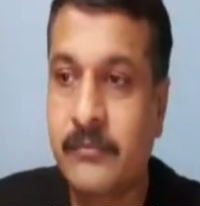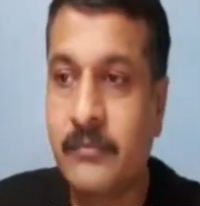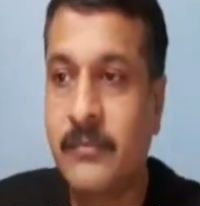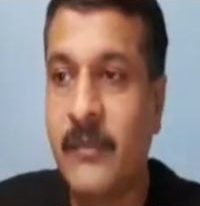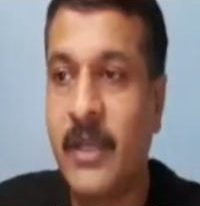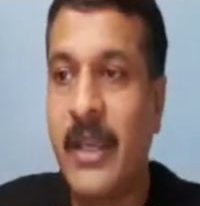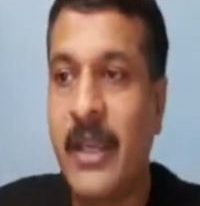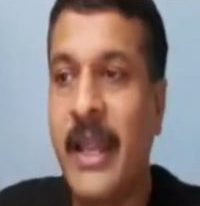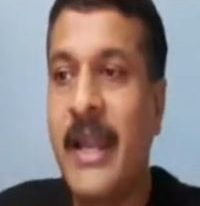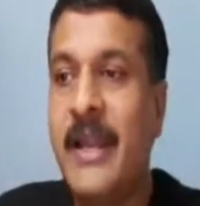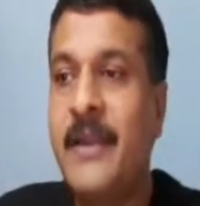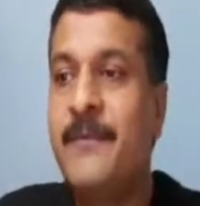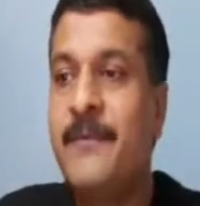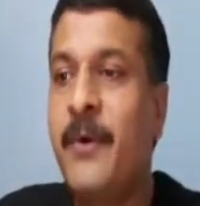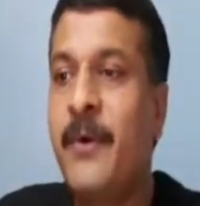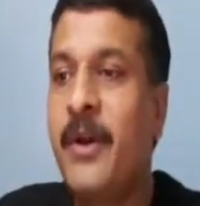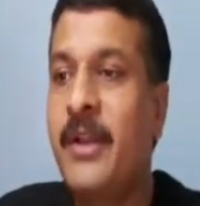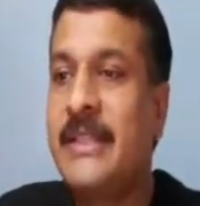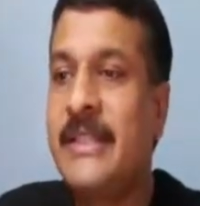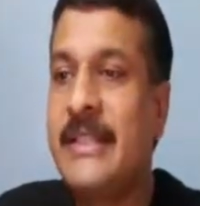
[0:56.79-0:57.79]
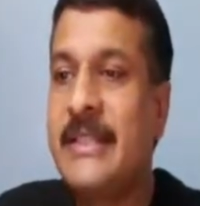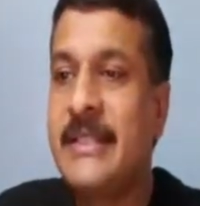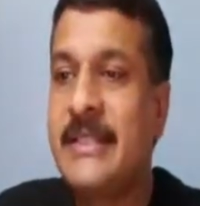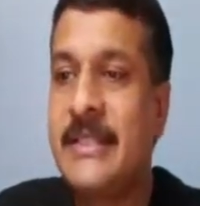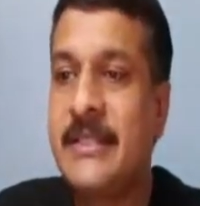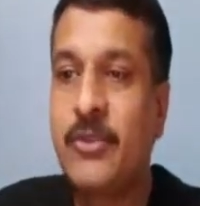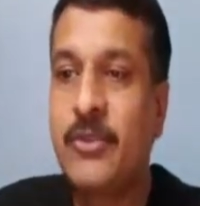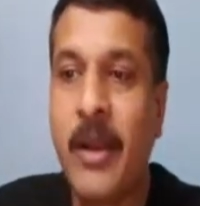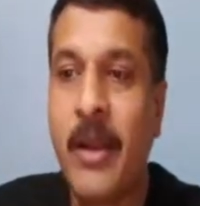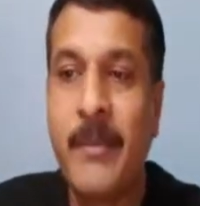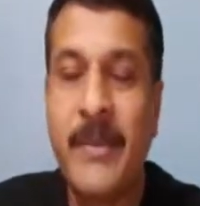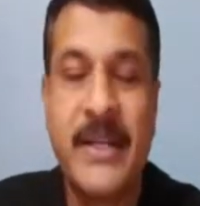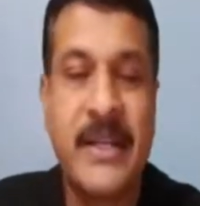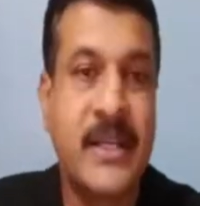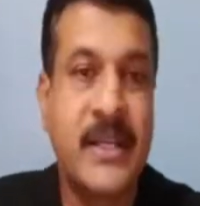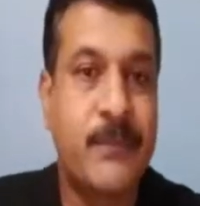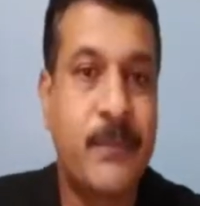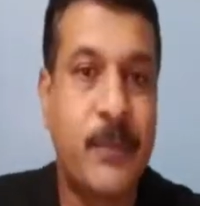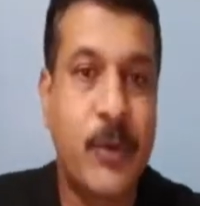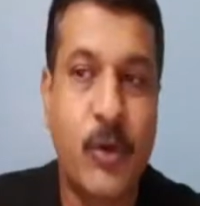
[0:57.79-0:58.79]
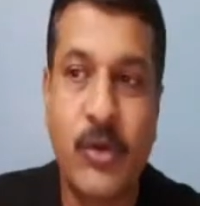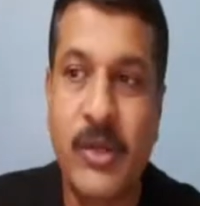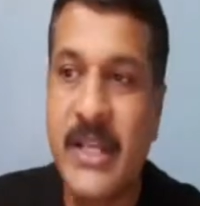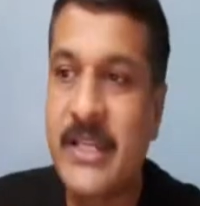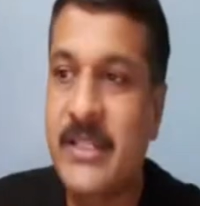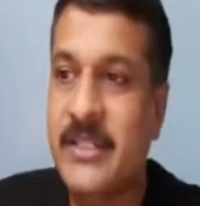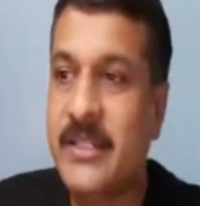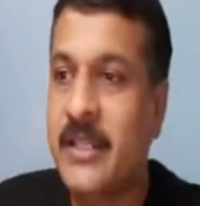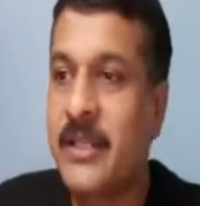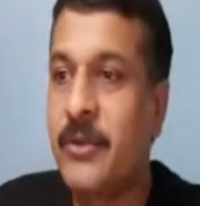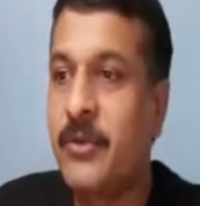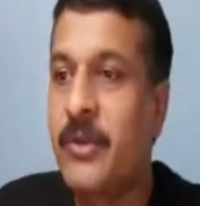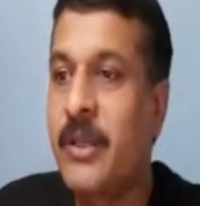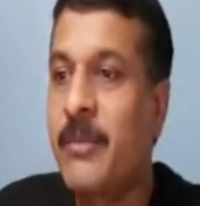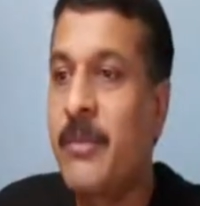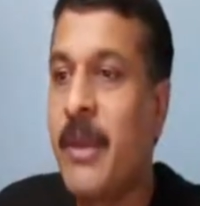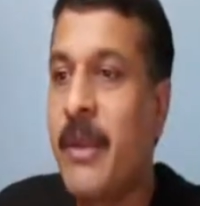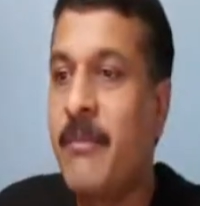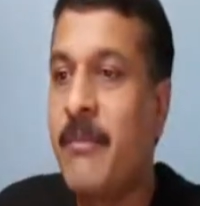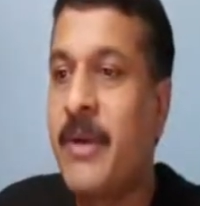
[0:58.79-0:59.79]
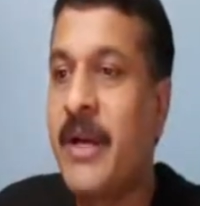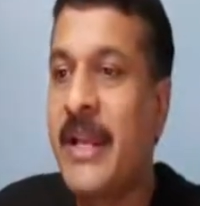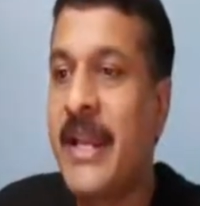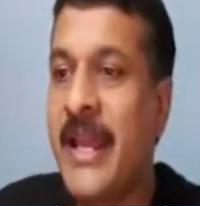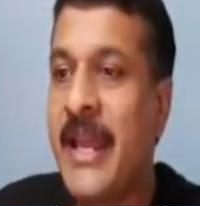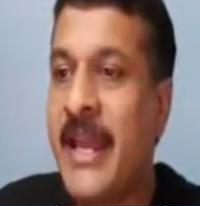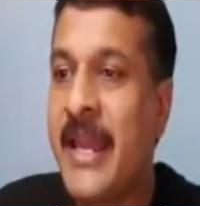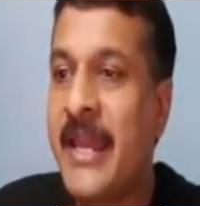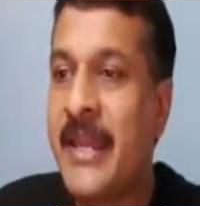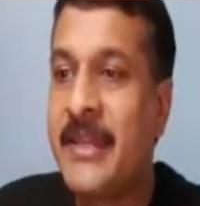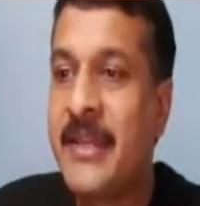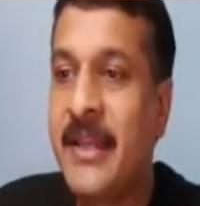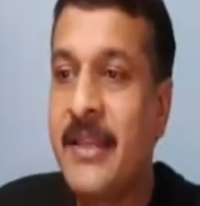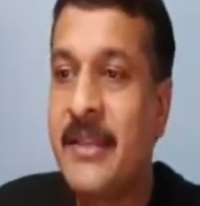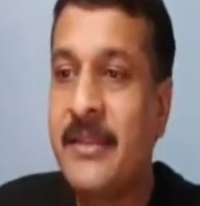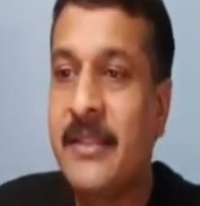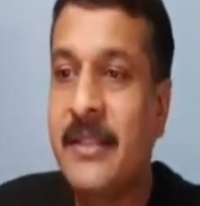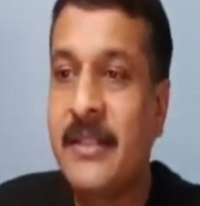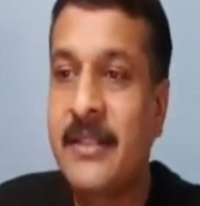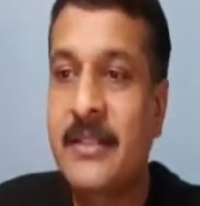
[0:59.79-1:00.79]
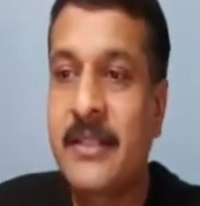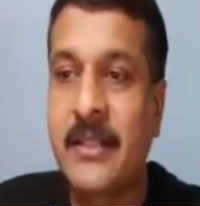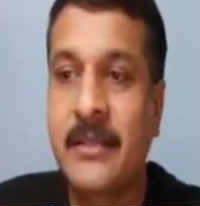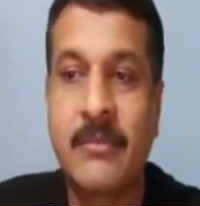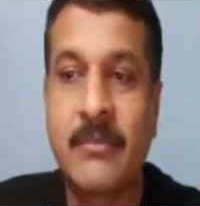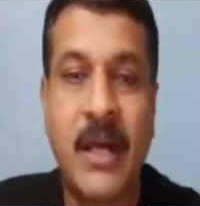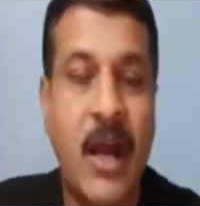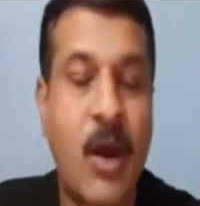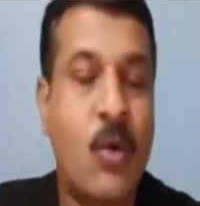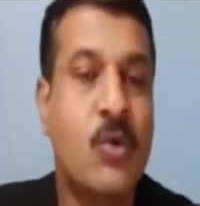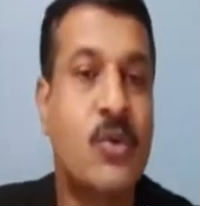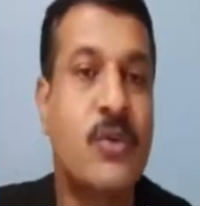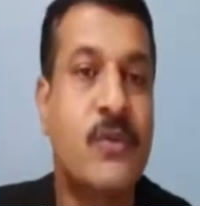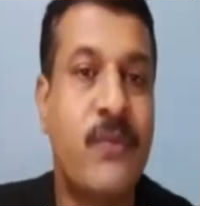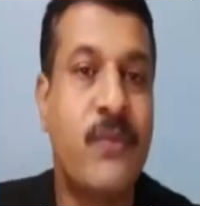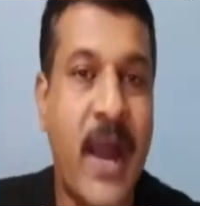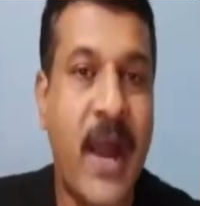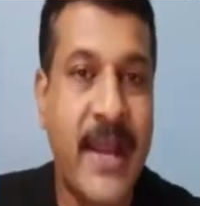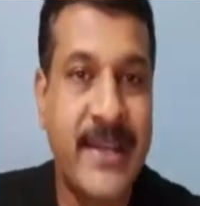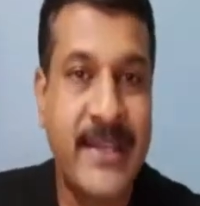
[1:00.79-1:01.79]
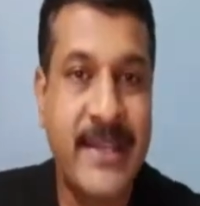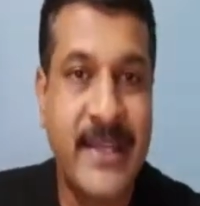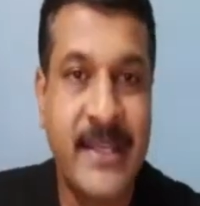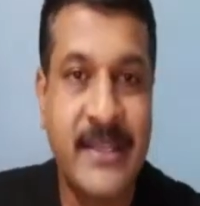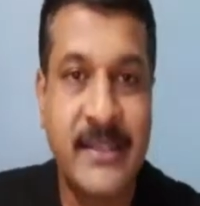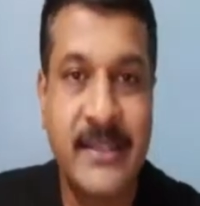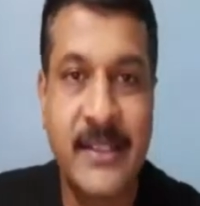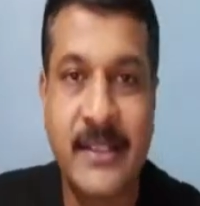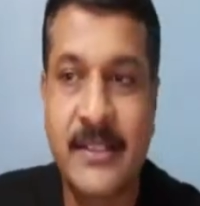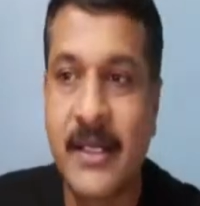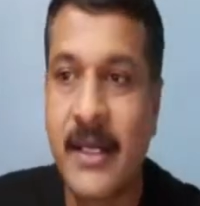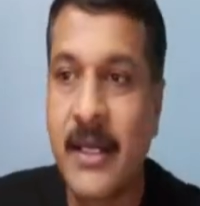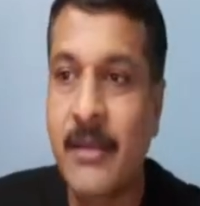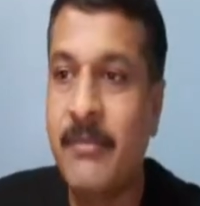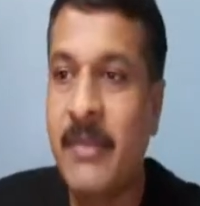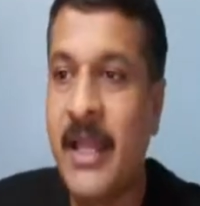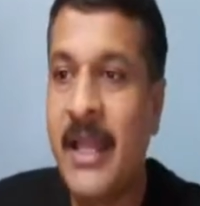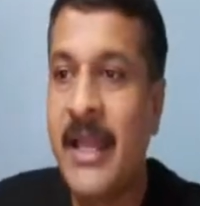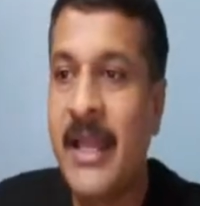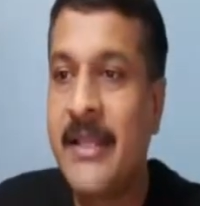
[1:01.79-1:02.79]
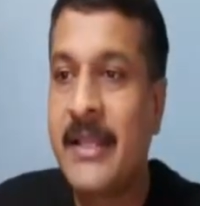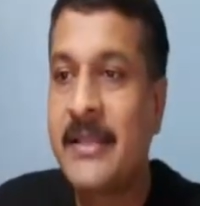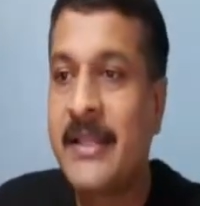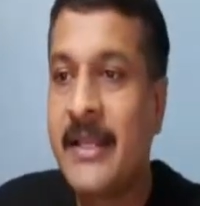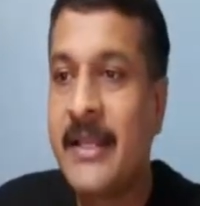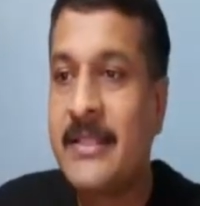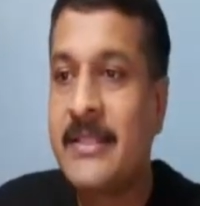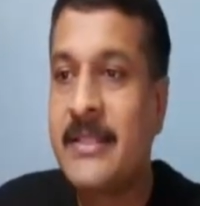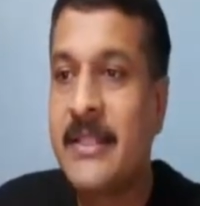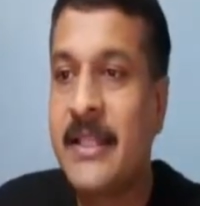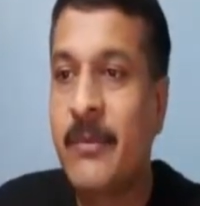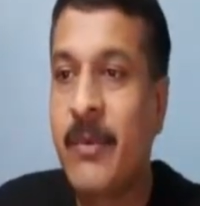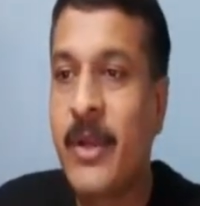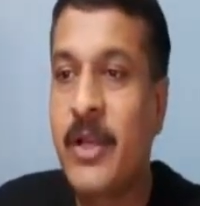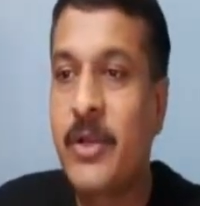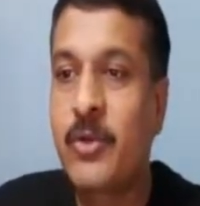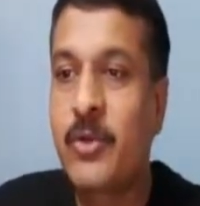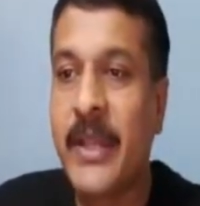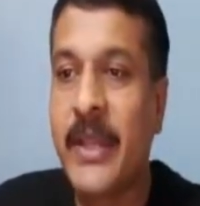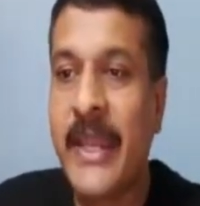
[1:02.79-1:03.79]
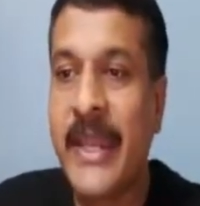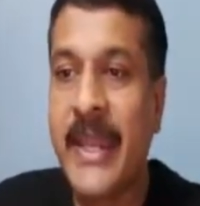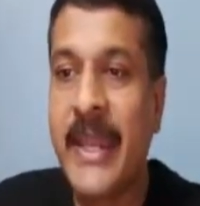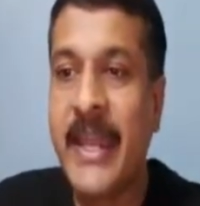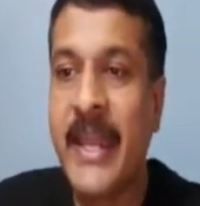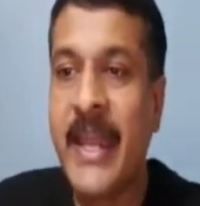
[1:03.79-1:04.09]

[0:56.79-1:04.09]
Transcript: And for this geometric progression, you remember nth term. How to find nth term? That is equal to A